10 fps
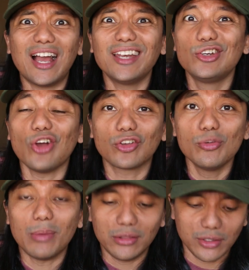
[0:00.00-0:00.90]

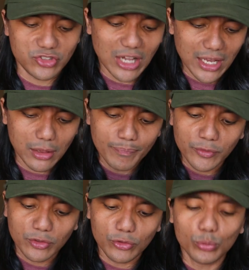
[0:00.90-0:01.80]
undocumented child,
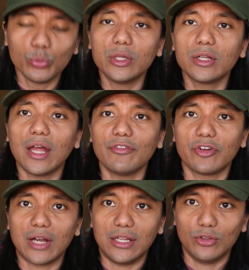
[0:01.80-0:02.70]
you will have
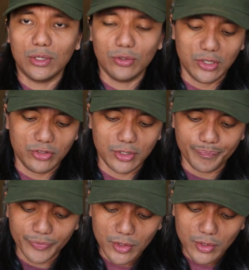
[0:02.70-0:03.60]
a right to
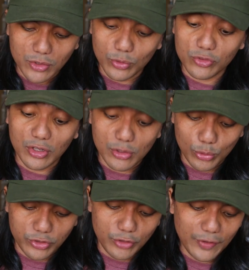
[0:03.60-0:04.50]
education. So it's
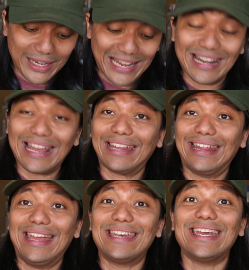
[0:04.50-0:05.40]
inclusive, and I
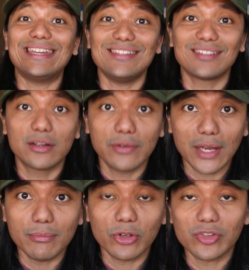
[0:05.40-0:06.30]
like that. That is
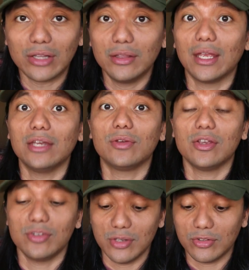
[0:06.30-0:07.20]
great, because I think
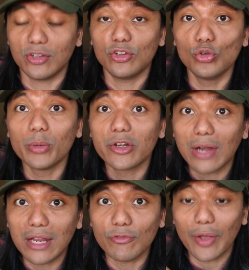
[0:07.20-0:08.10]
education is a human
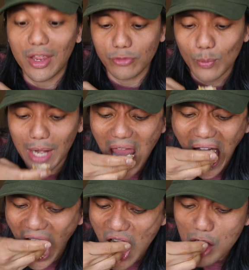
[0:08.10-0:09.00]
right for everyone.
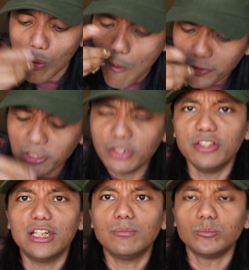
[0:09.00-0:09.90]
He
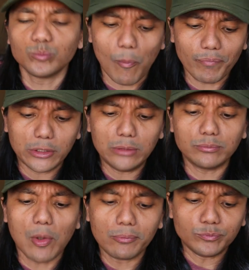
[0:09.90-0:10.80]
did that,
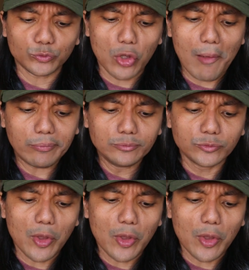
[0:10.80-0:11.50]
right?